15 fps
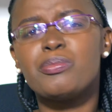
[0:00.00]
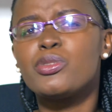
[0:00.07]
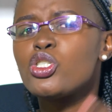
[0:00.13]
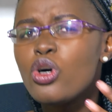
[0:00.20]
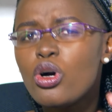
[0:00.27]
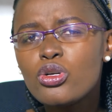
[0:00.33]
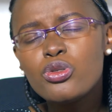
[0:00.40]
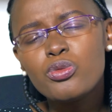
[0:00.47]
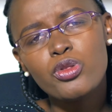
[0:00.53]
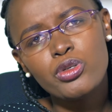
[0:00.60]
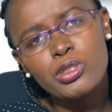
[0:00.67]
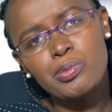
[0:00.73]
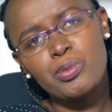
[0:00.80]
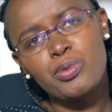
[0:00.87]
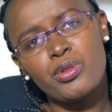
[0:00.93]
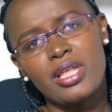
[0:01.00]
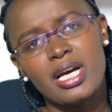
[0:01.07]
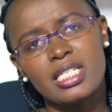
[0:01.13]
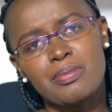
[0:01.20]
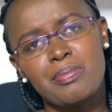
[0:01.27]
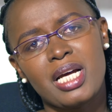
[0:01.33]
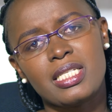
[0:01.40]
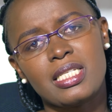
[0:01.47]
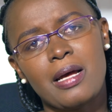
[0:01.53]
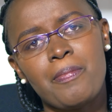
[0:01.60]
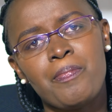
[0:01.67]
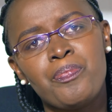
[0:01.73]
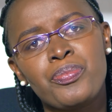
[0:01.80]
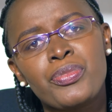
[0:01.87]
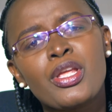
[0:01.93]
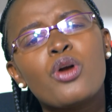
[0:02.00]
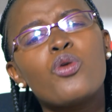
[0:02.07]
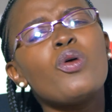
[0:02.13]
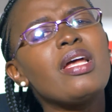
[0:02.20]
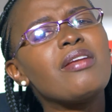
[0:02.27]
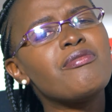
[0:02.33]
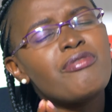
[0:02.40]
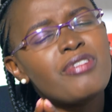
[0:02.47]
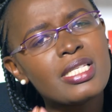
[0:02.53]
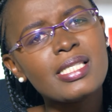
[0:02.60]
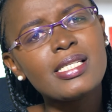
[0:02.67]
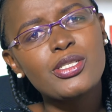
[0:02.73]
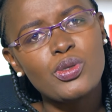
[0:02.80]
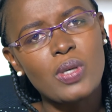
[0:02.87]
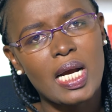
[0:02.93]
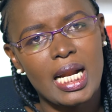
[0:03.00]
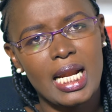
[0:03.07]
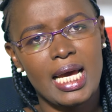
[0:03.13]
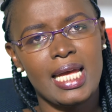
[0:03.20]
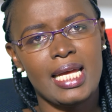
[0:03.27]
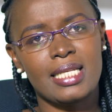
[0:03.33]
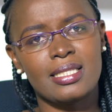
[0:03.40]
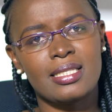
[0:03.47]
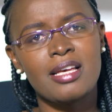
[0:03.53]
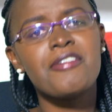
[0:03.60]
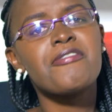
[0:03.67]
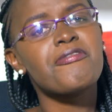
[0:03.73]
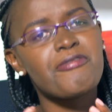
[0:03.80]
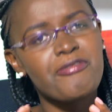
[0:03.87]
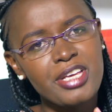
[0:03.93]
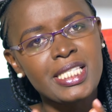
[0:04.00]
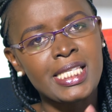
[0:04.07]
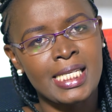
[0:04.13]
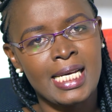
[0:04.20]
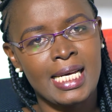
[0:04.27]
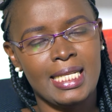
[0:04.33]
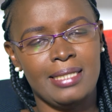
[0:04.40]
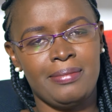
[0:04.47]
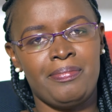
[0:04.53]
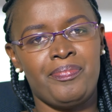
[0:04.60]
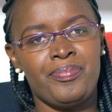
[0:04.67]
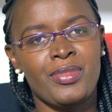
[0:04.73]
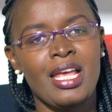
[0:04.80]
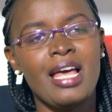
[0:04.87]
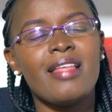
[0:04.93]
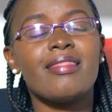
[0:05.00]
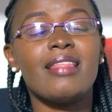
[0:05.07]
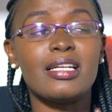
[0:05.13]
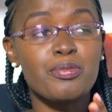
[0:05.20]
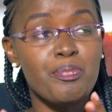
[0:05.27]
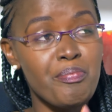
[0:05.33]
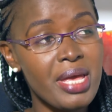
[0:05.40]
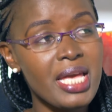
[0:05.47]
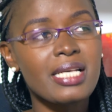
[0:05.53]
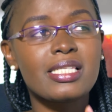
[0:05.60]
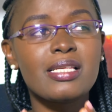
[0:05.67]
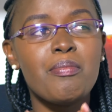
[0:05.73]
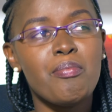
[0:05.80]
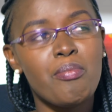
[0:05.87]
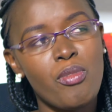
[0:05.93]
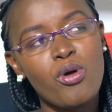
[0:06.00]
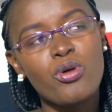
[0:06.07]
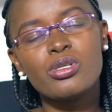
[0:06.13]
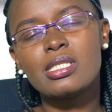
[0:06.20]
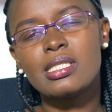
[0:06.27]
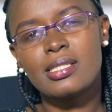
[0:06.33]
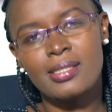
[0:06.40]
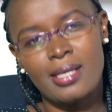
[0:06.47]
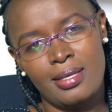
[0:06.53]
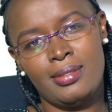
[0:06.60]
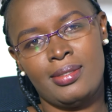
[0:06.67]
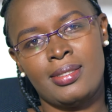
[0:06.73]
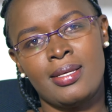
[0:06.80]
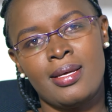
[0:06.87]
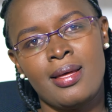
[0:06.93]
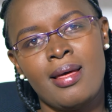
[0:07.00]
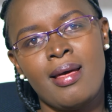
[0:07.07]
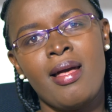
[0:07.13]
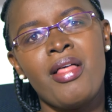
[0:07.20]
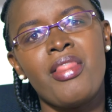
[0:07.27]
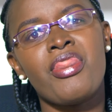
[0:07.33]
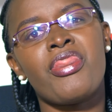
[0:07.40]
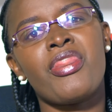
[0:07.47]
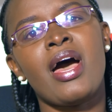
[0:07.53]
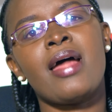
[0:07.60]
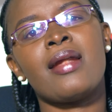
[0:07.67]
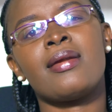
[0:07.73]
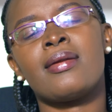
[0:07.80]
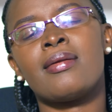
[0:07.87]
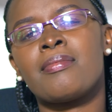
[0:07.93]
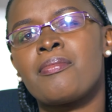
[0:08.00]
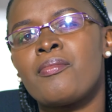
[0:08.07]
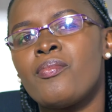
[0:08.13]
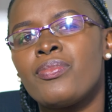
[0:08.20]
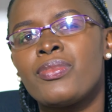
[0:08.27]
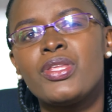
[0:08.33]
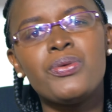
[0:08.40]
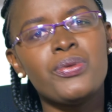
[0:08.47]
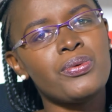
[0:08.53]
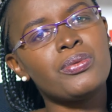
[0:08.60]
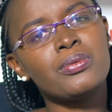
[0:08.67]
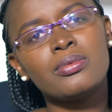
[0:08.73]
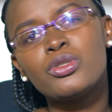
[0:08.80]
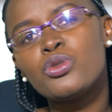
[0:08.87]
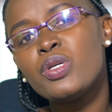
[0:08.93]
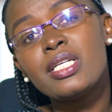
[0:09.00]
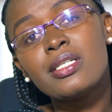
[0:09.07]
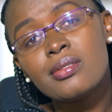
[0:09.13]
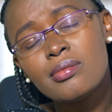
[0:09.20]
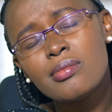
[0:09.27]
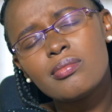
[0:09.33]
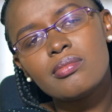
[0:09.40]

Talk to those people that matter. Go and visit your clients physically. That makes more sense than, doing